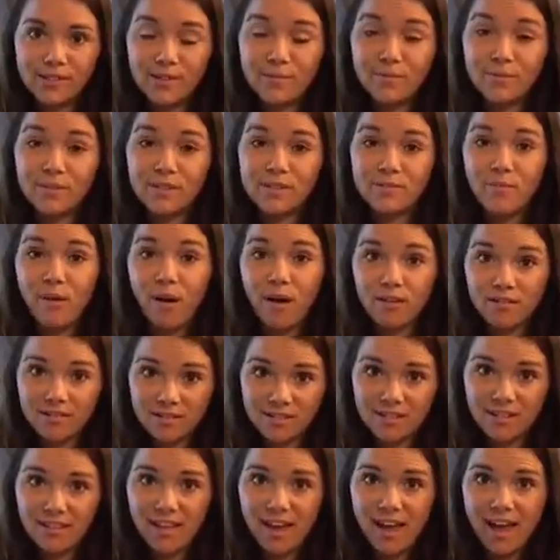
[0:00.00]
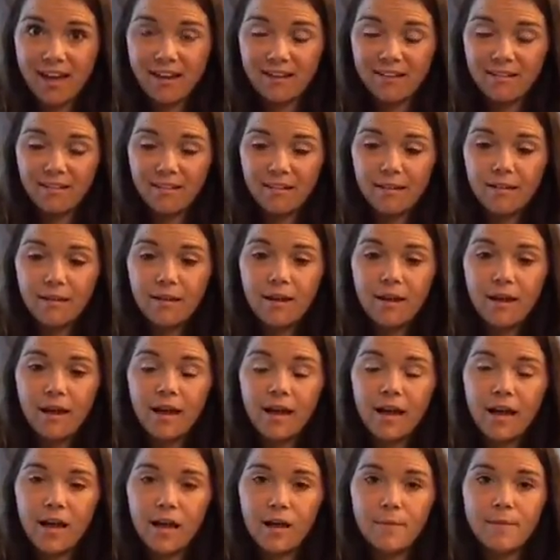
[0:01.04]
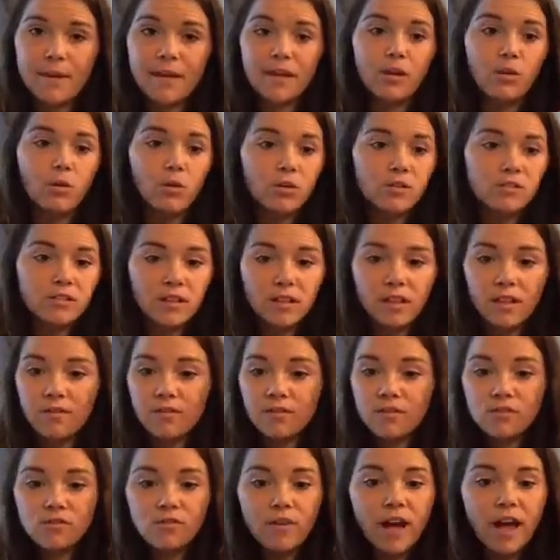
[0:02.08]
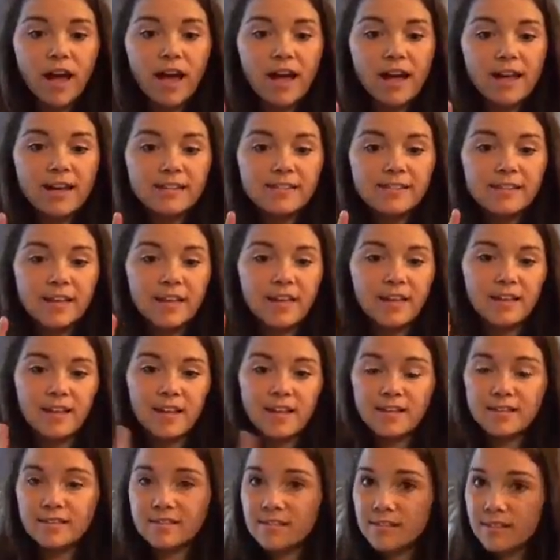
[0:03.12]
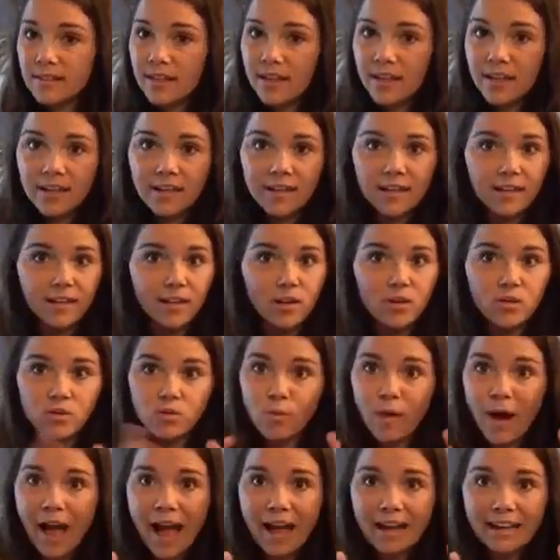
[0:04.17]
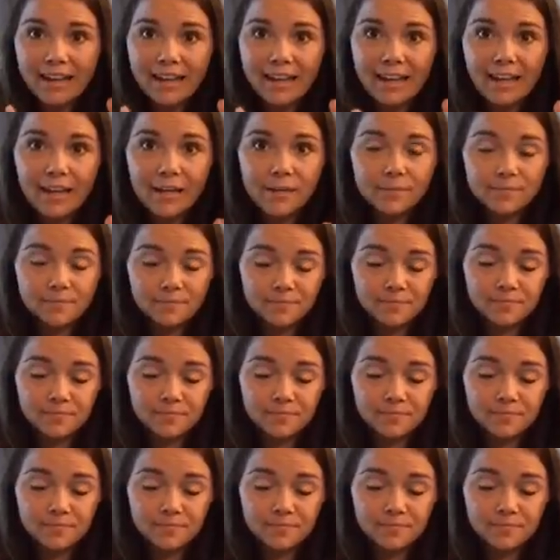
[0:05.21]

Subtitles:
in response to that. And cortisol levels rise, and insulin goes wacky,